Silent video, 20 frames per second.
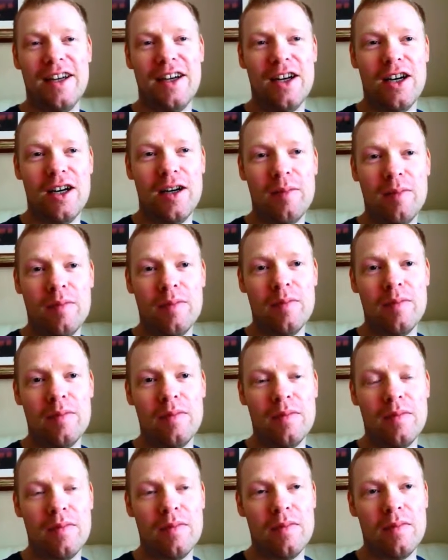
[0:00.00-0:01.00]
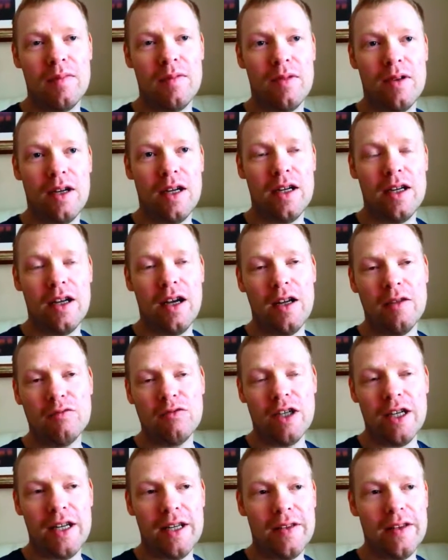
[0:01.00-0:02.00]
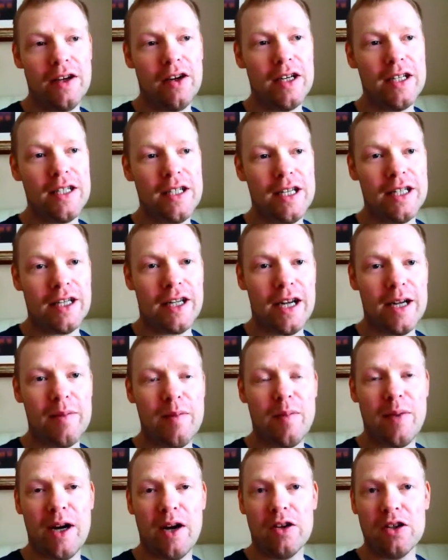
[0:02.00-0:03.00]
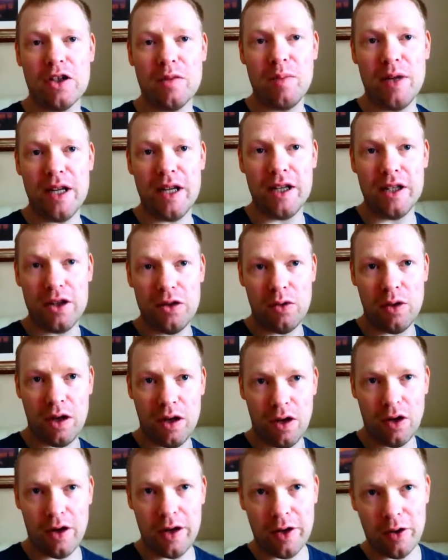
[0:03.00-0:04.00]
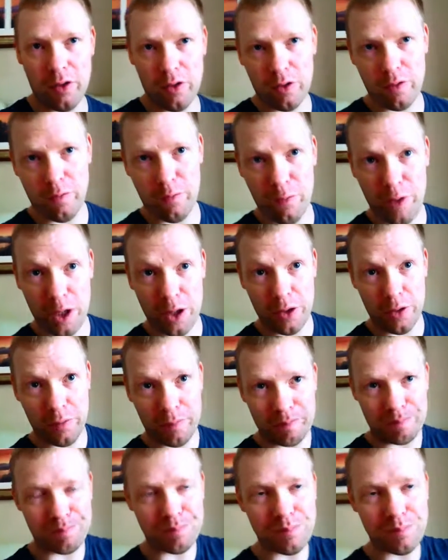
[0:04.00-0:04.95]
And really the idea came about. I was speaking to a client on the phone,